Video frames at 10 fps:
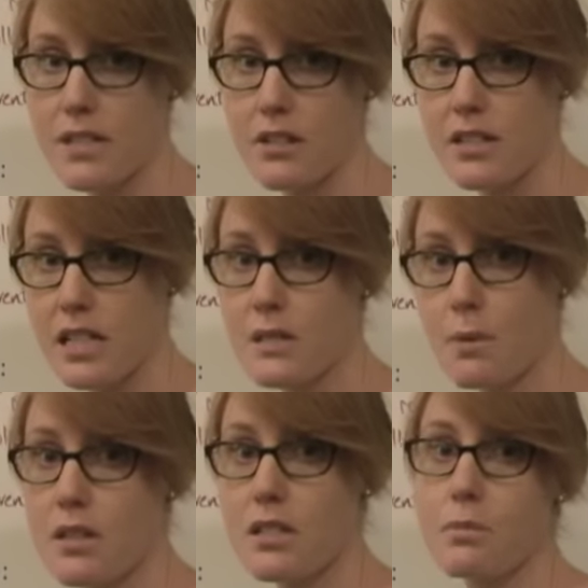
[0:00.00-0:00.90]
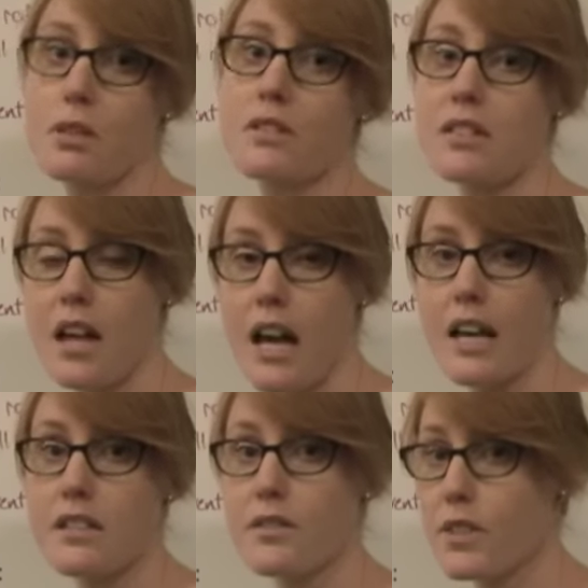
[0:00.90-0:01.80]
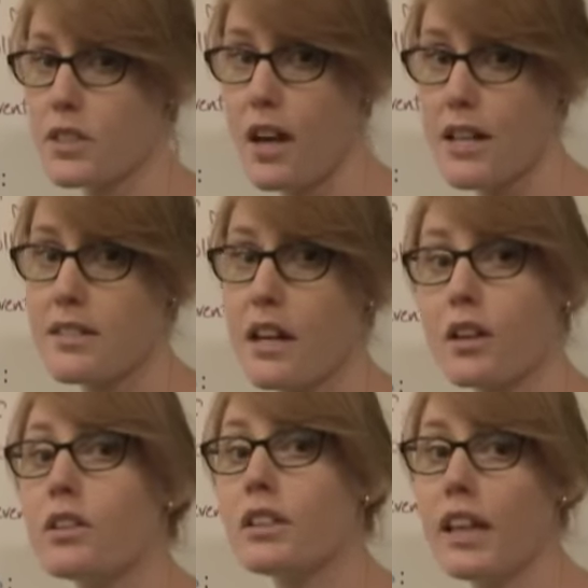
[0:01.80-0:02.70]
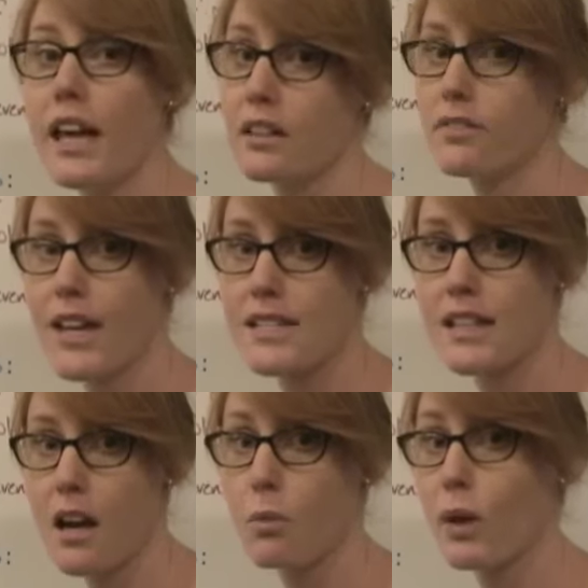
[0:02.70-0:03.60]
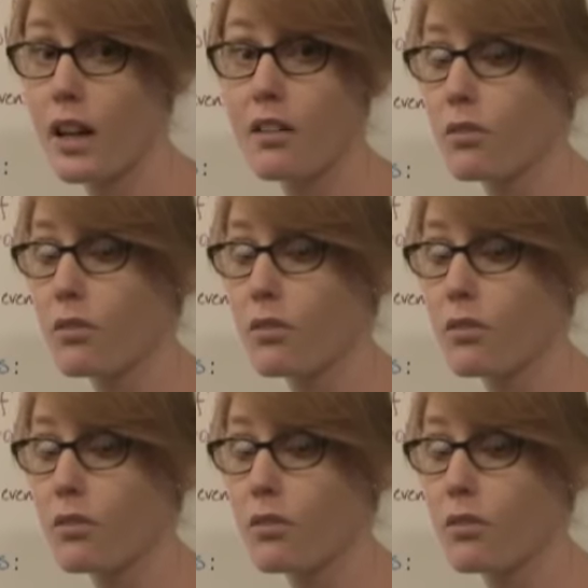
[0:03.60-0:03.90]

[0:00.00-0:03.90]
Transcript: There are 6 possible sides of the dice that could land facing up when I